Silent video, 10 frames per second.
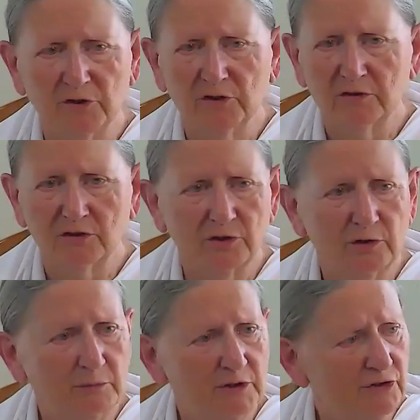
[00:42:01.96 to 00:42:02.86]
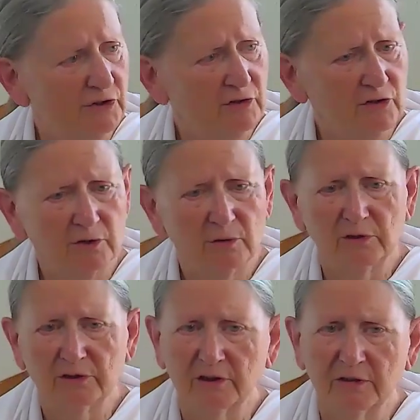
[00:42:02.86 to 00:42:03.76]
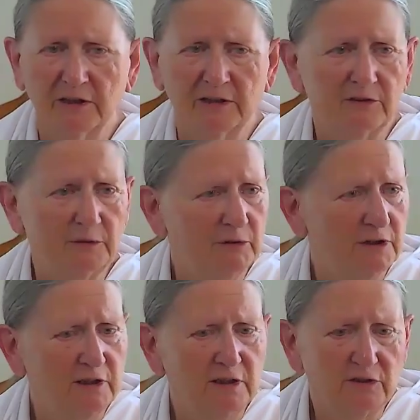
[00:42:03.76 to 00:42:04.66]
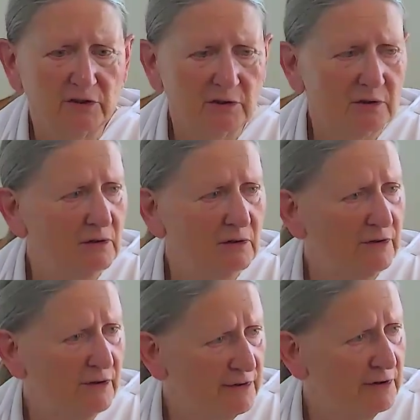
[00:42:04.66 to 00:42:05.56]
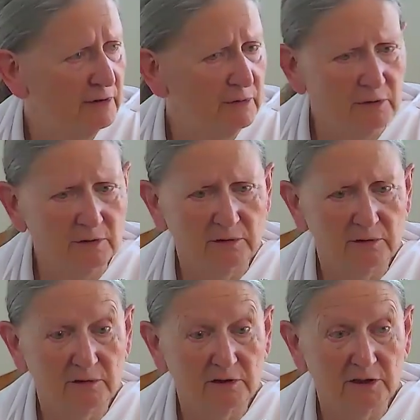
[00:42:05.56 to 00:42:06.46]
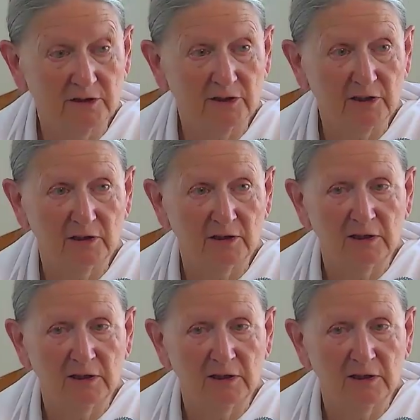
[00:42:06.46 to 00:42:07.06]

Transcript: and traumas and so on that everybody has gone through, I see.